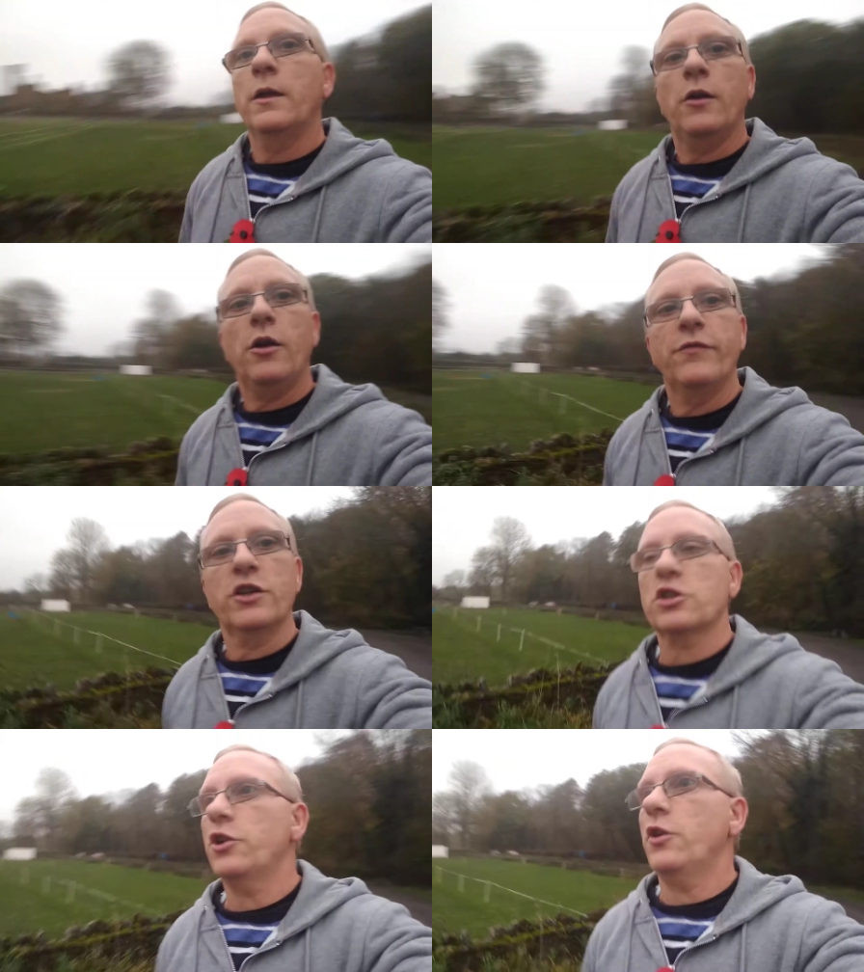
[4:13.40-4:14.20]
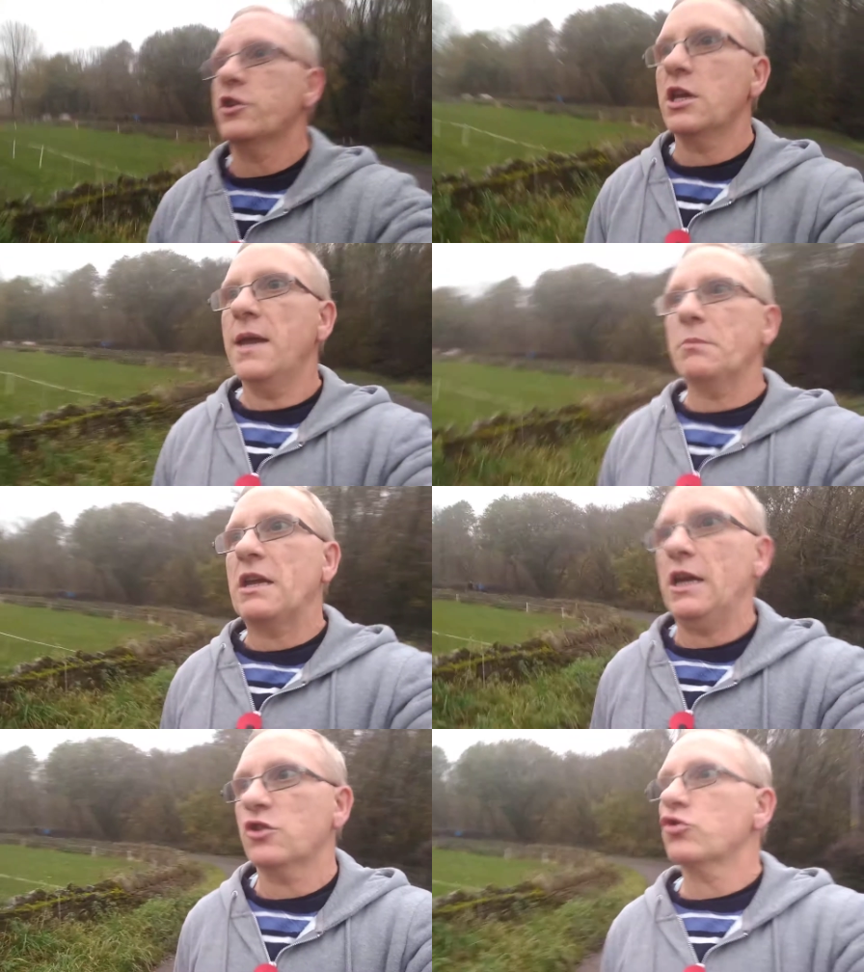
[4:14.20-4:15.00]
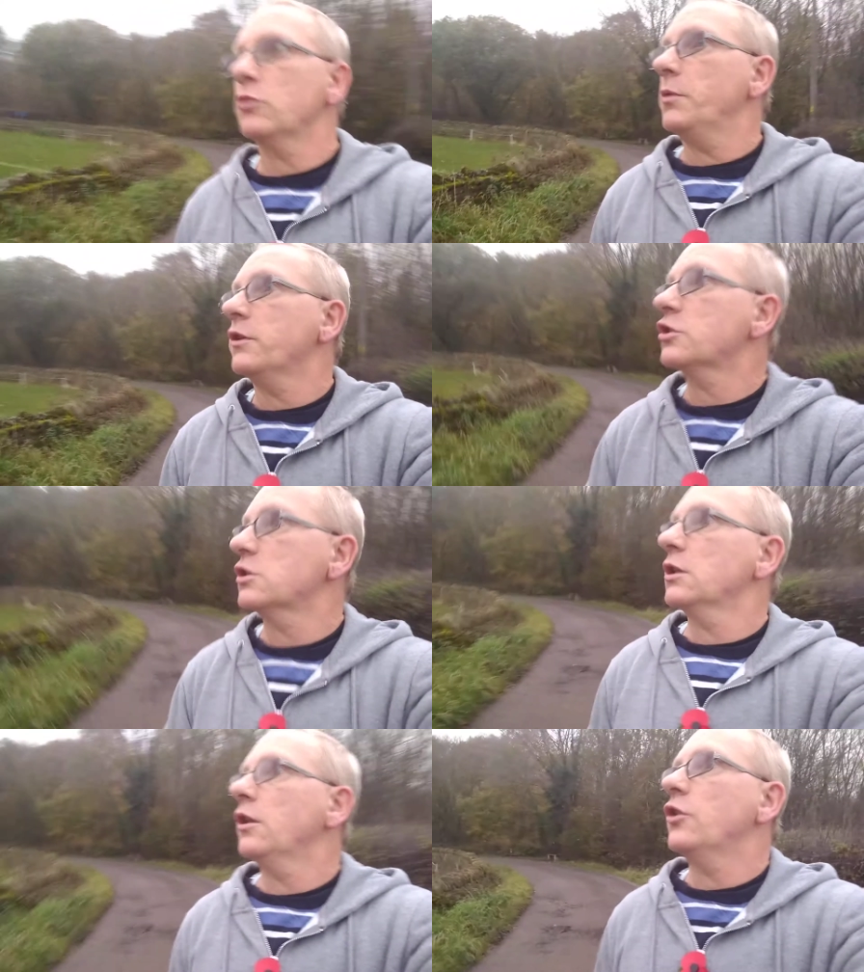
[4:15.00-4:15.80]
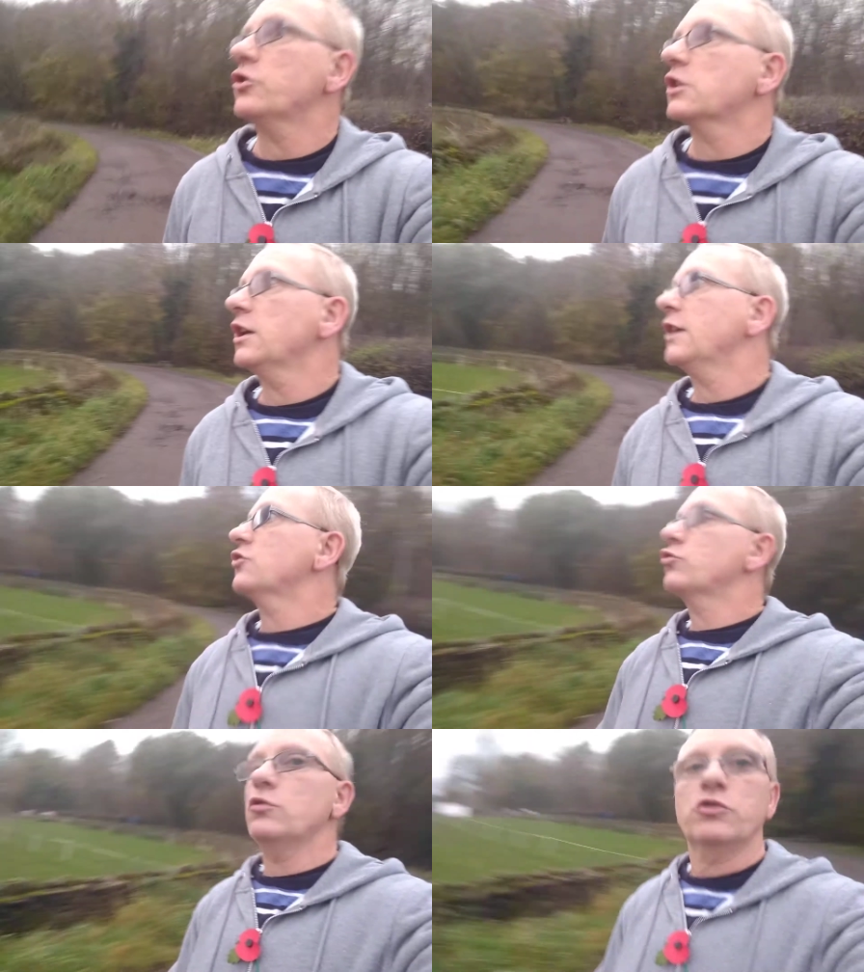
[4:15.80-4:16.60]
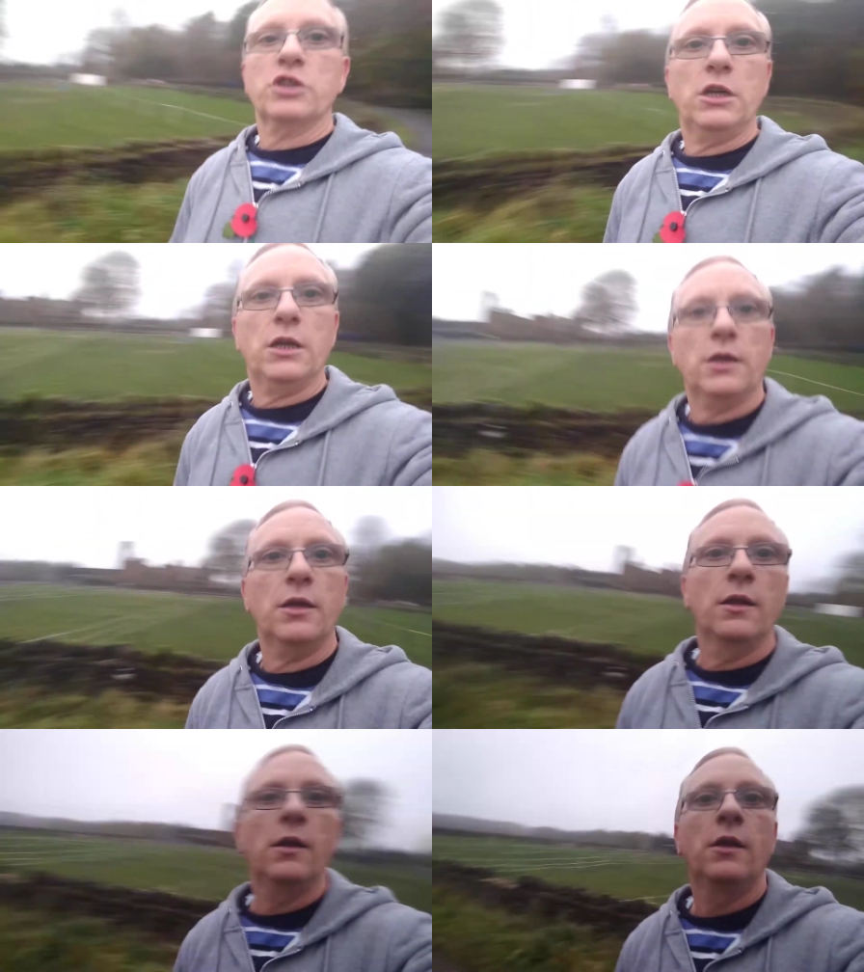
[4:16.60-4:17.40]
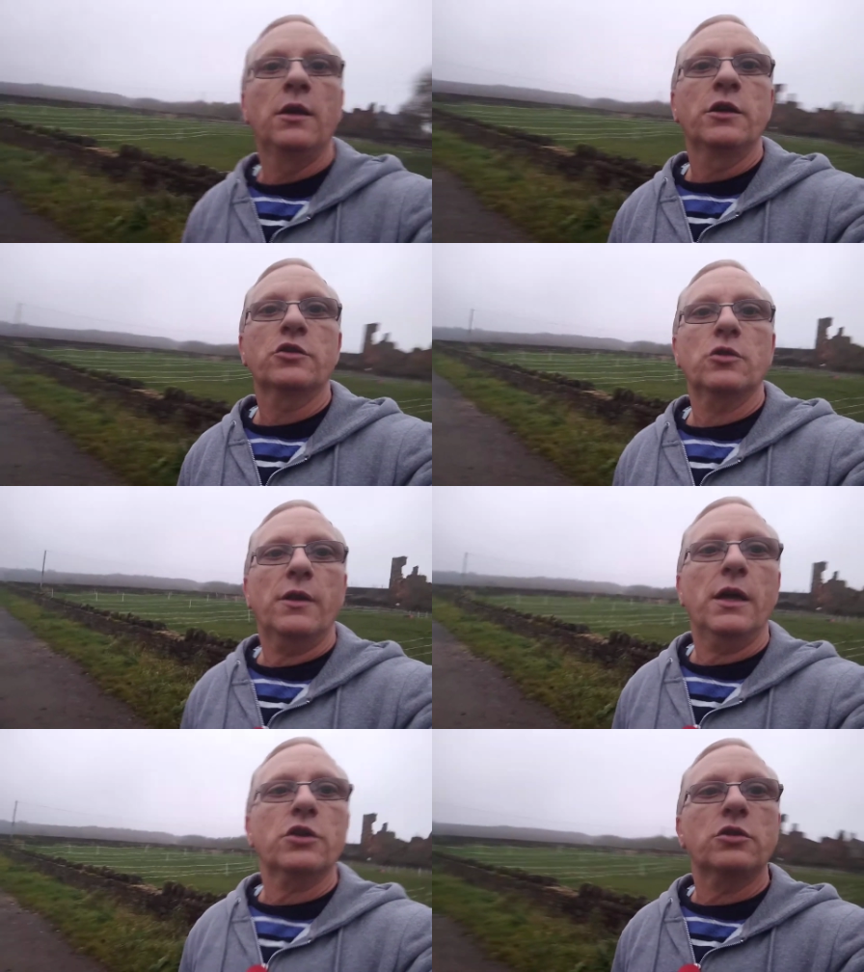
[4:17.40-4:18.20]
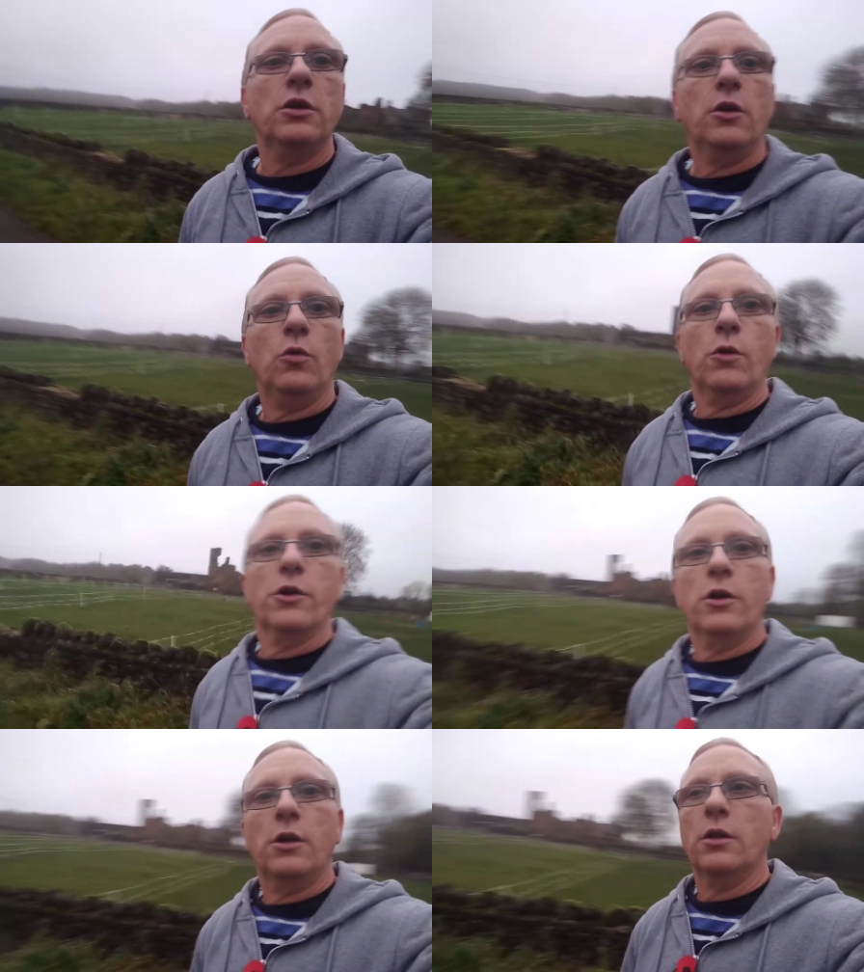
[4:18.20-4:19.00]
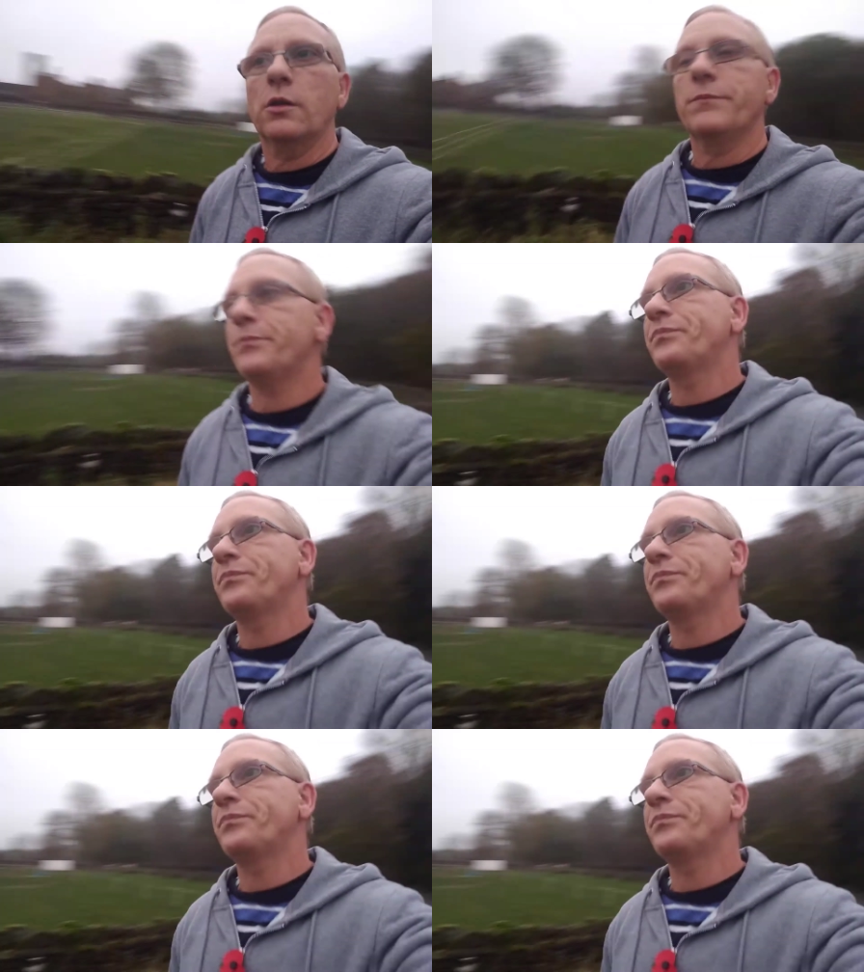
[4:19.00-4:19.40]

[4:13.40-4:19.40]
Obviously not the same kestrel, but there's still lots of kestrels here. So that's the old hall.